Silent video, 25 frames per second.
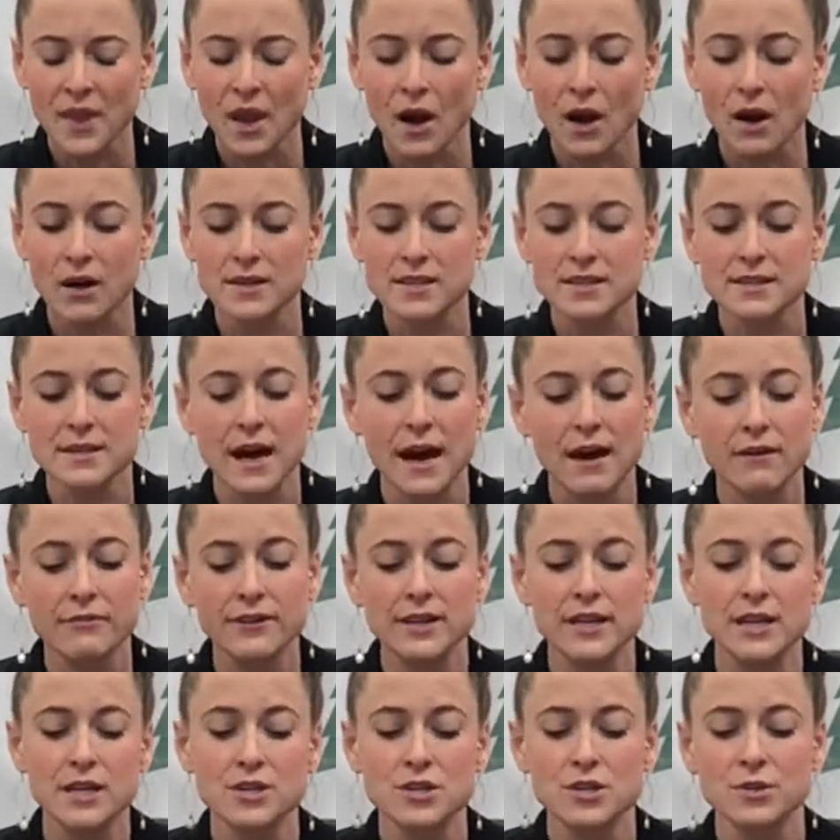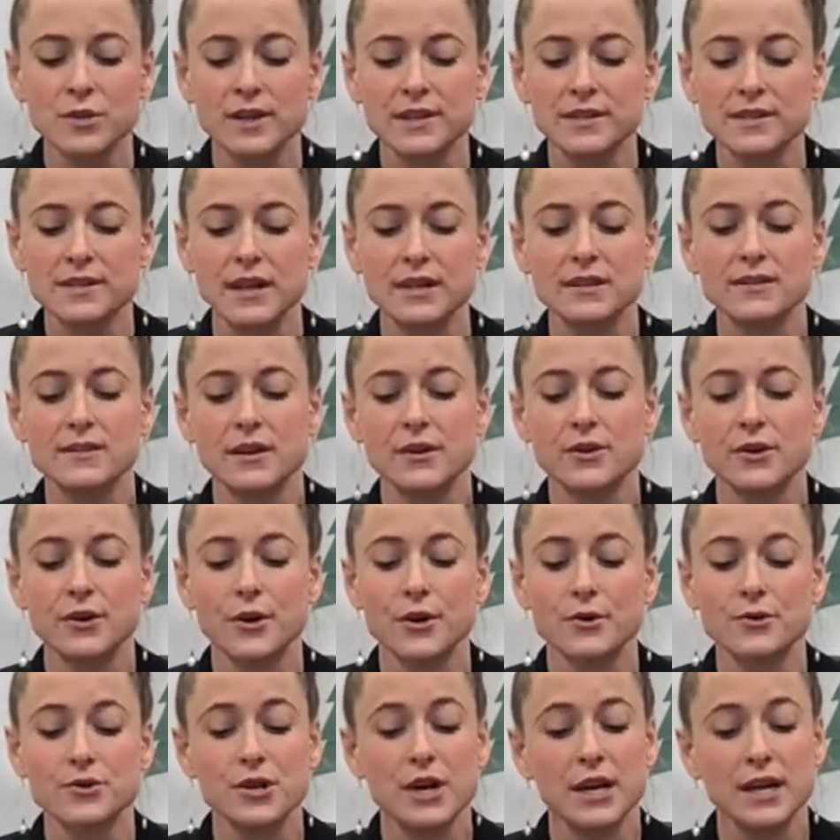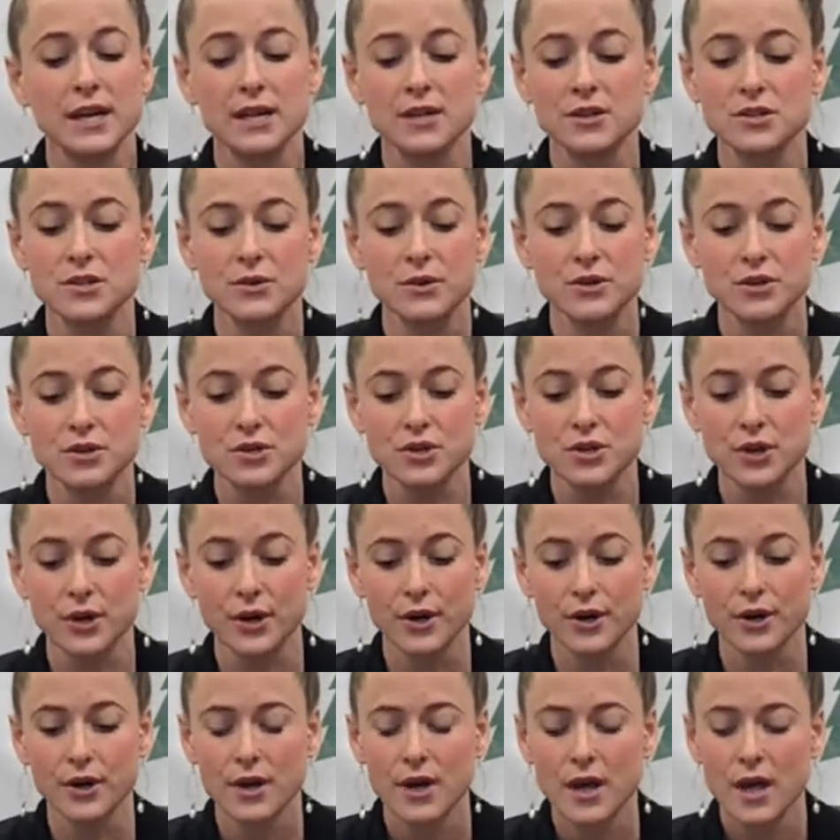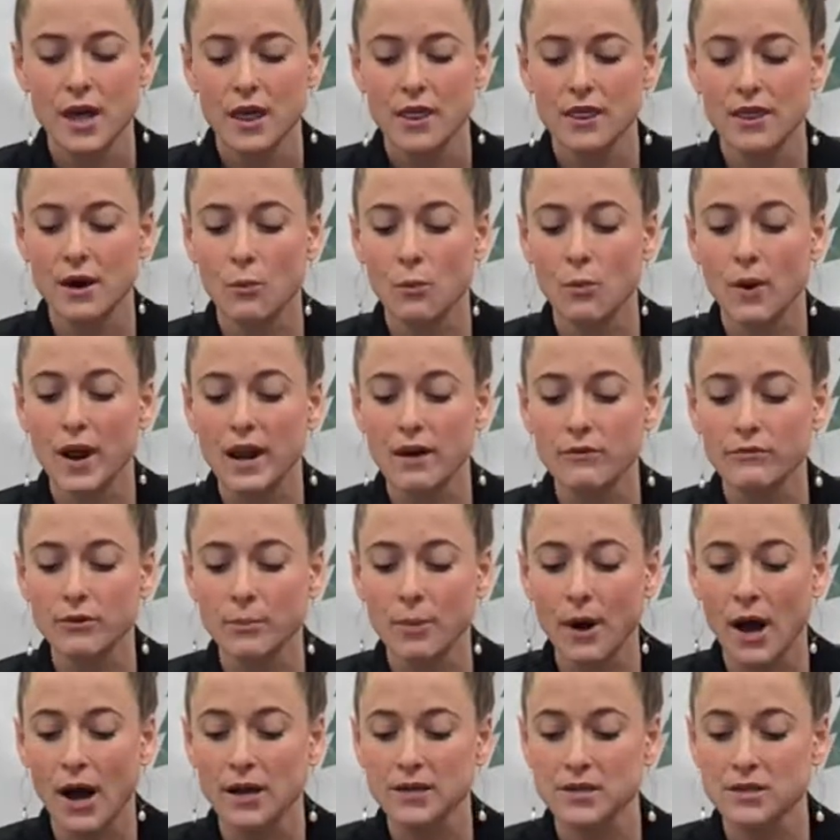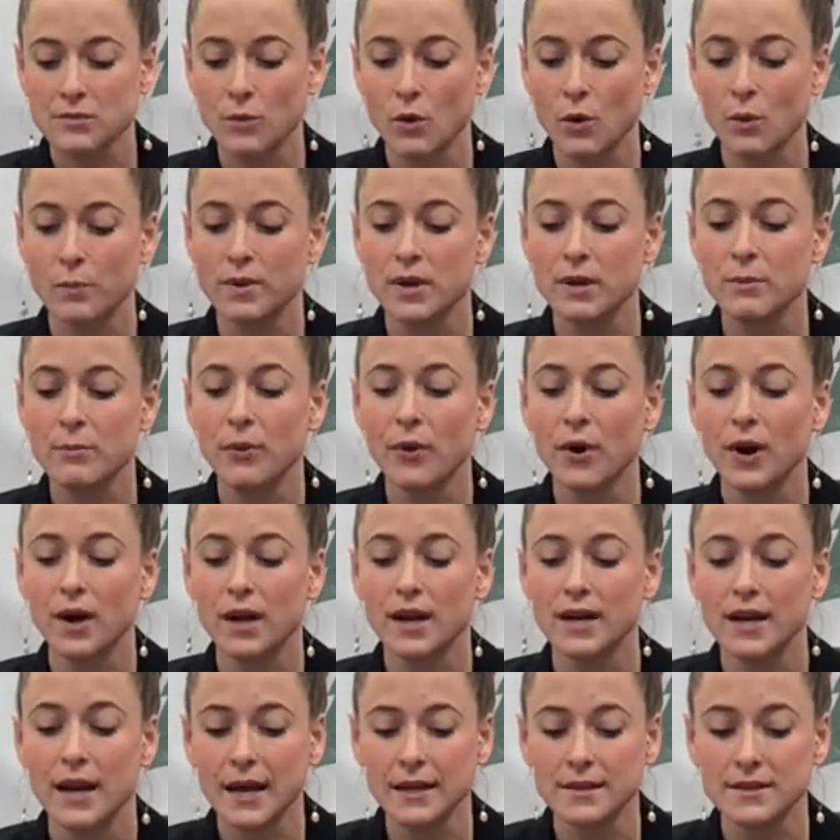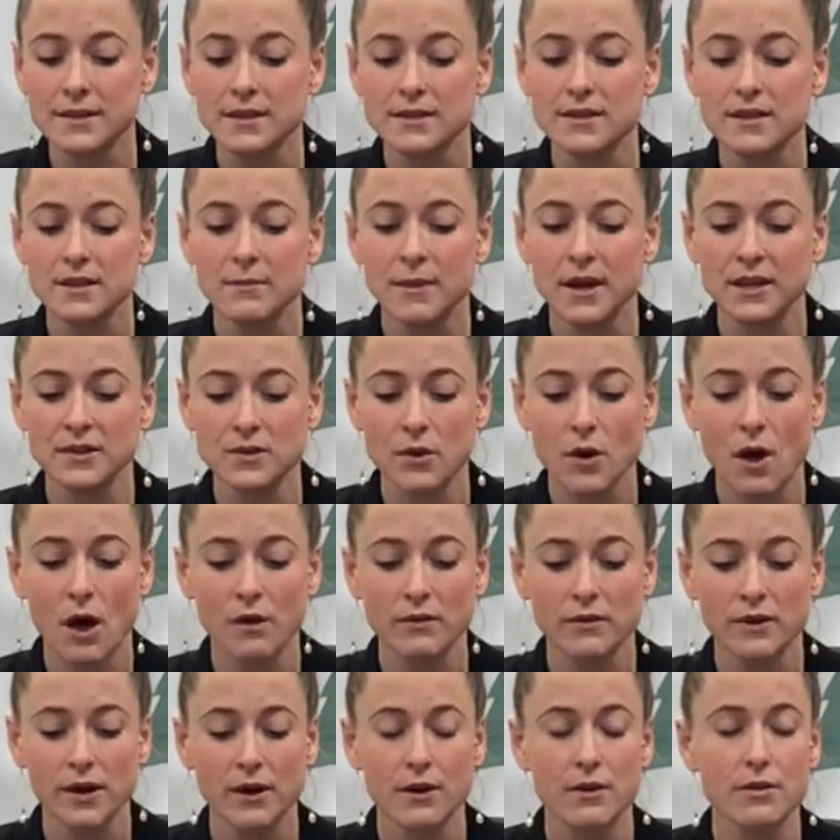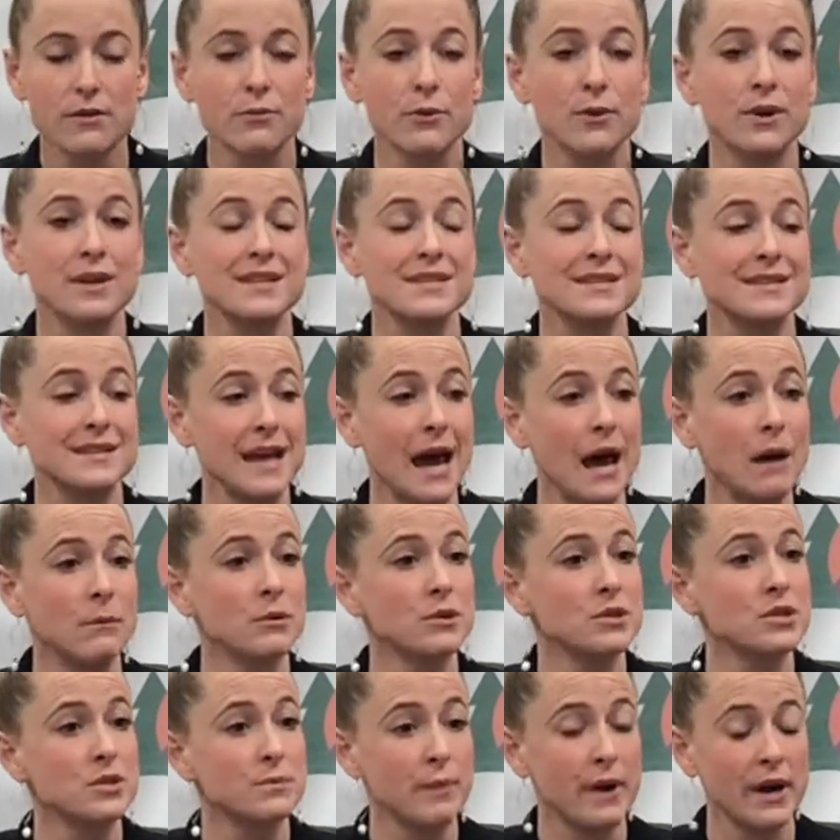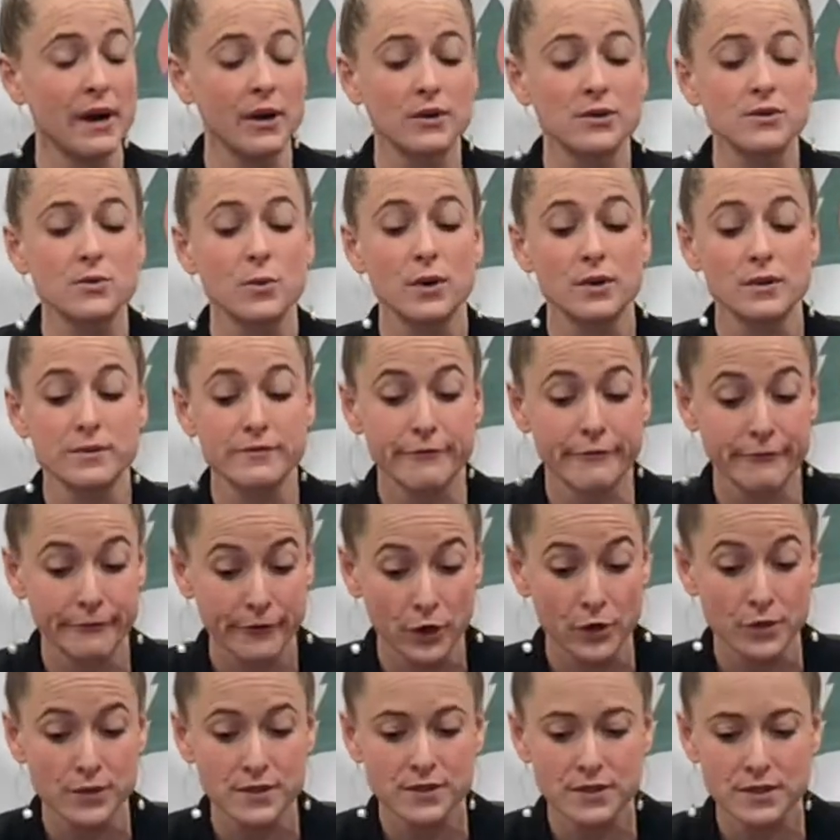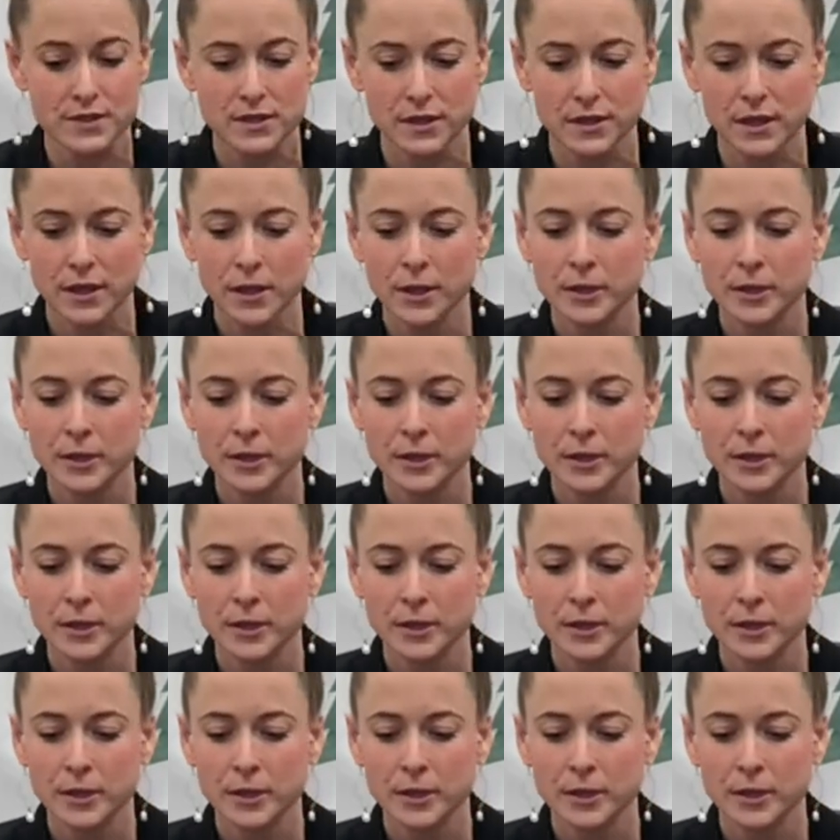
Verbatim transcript: Our staff and issuing sites undergo training to ensure that whenever possible, people are connected to mental health care through an established payer source first.